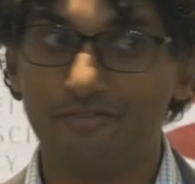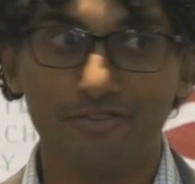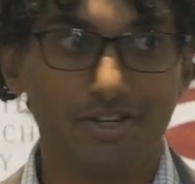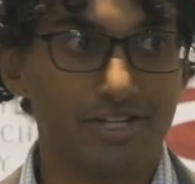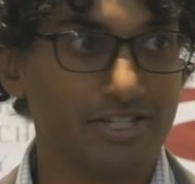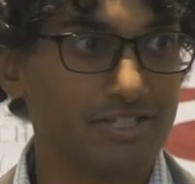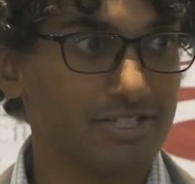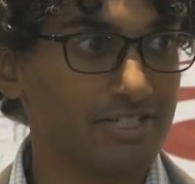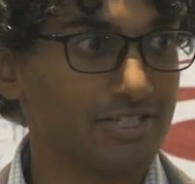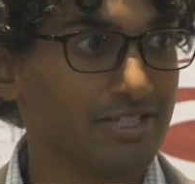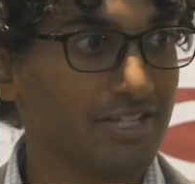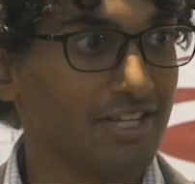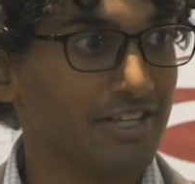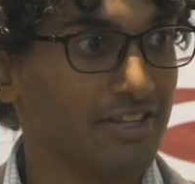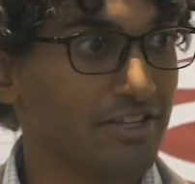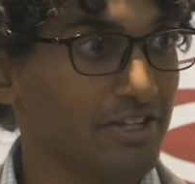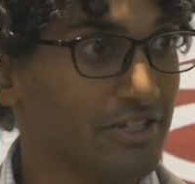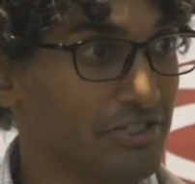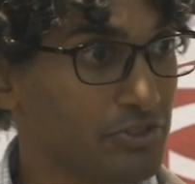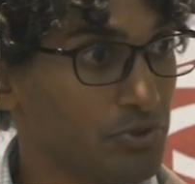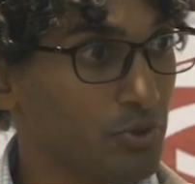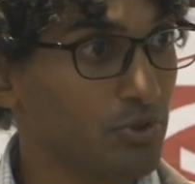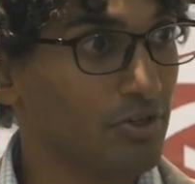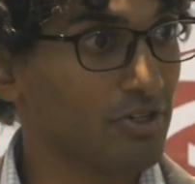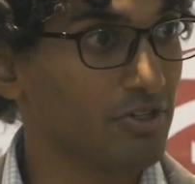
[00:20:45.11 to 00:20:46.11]
evidence in the
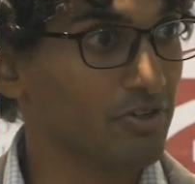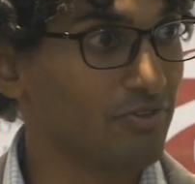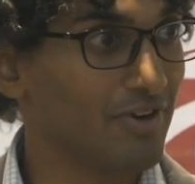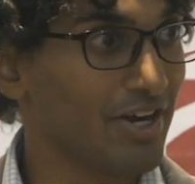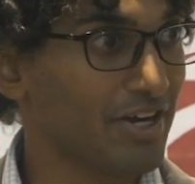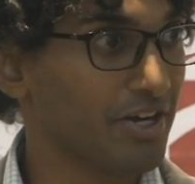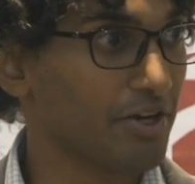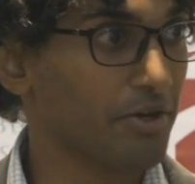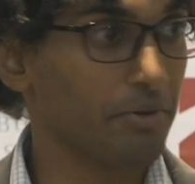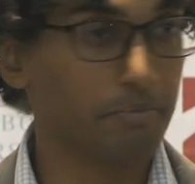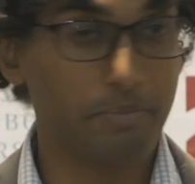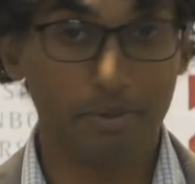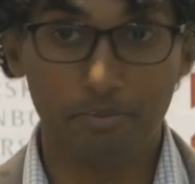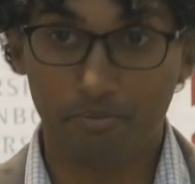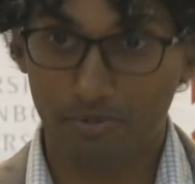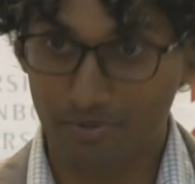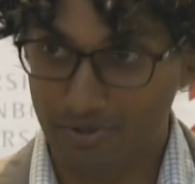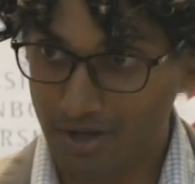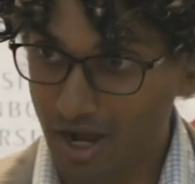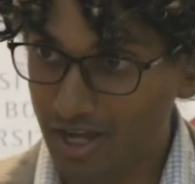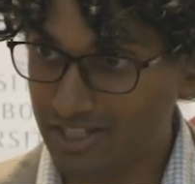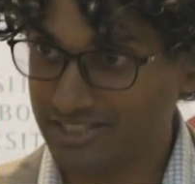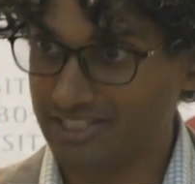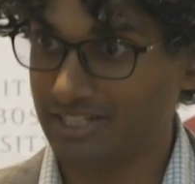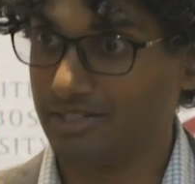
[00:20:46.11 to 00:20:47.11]
historical record of people
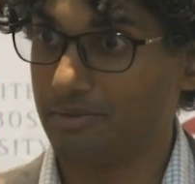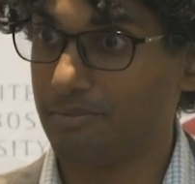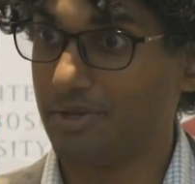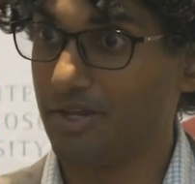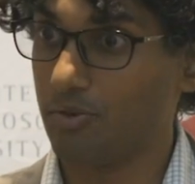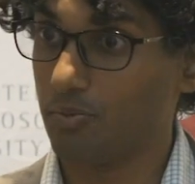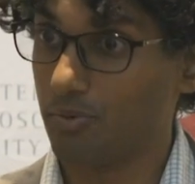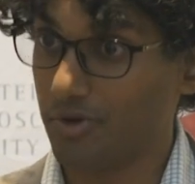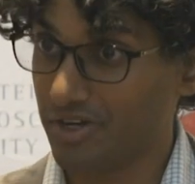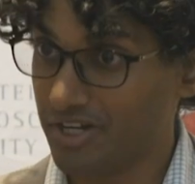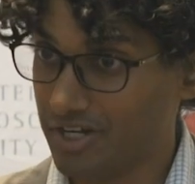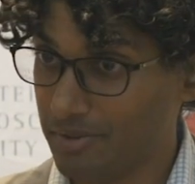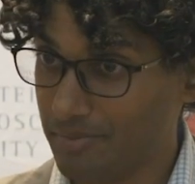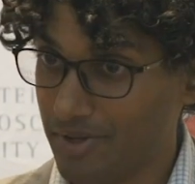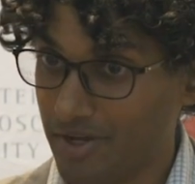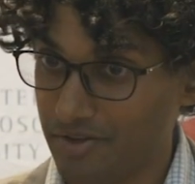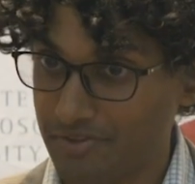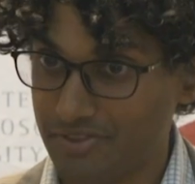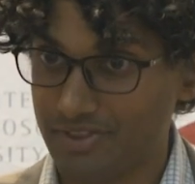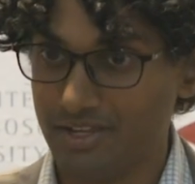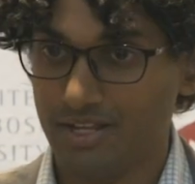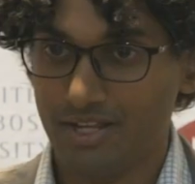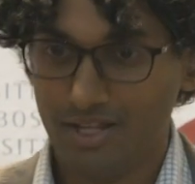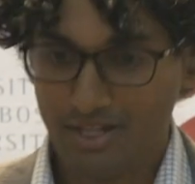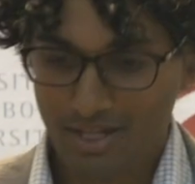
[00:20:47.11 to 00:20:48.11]
constantly being worried
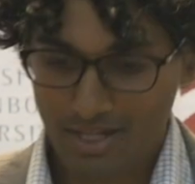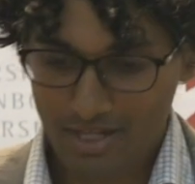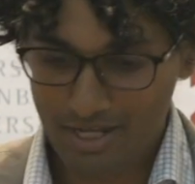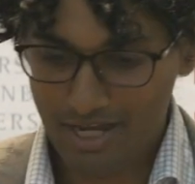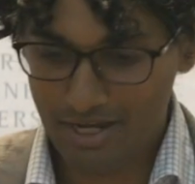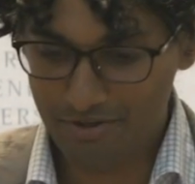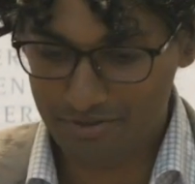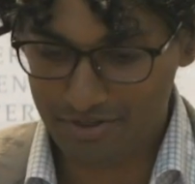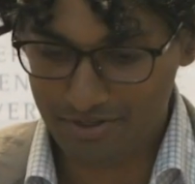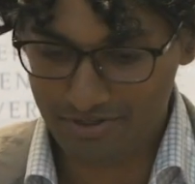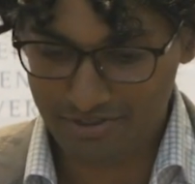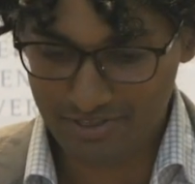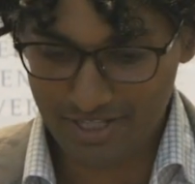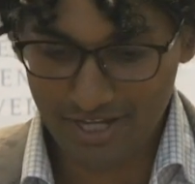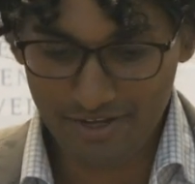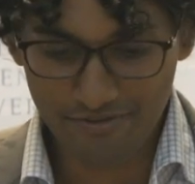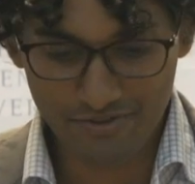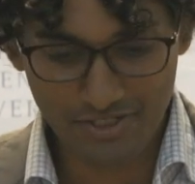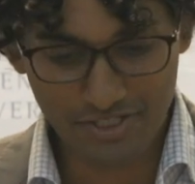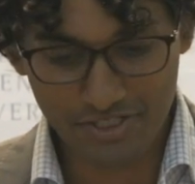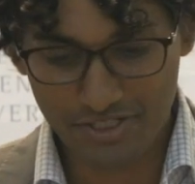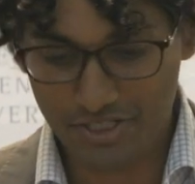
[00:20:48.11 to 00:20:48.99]
about their slaves.